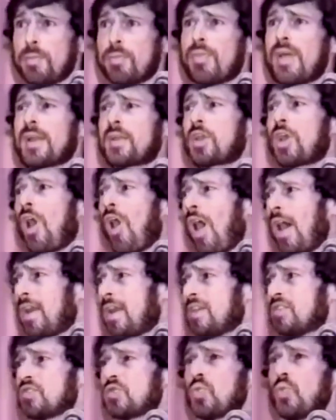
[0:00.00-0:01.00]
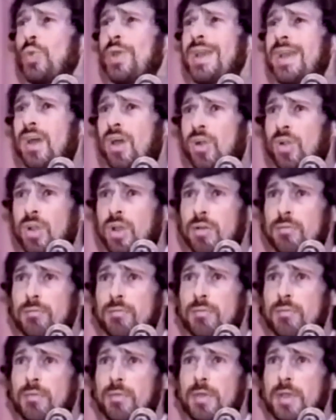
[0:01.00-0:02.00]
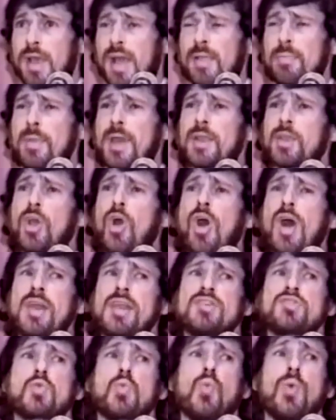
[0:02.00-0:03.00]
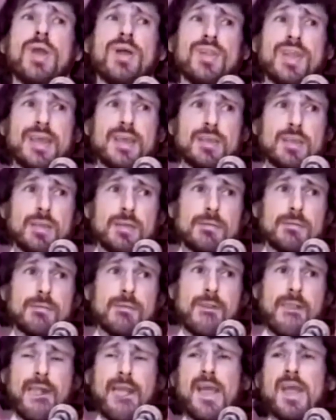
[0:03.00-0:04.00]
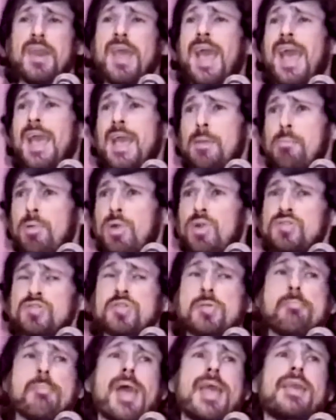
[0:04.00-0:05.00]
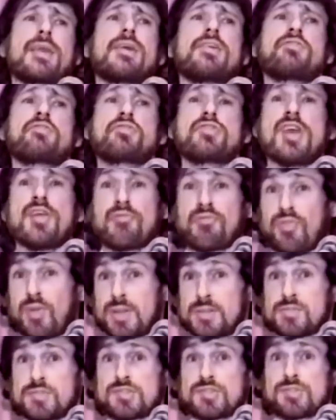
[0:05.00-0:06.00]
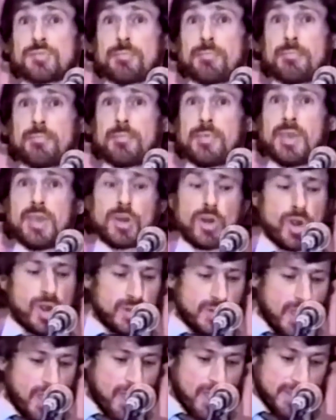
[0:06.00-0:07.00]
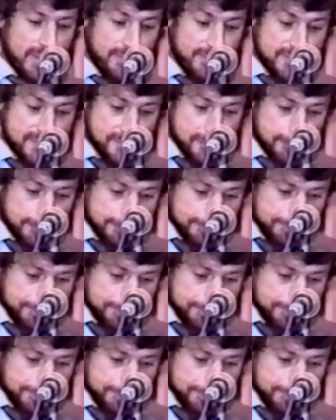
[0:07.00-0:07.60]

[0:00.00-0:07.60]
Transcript: that God is real and that God is willing and able to make a difference in our lives.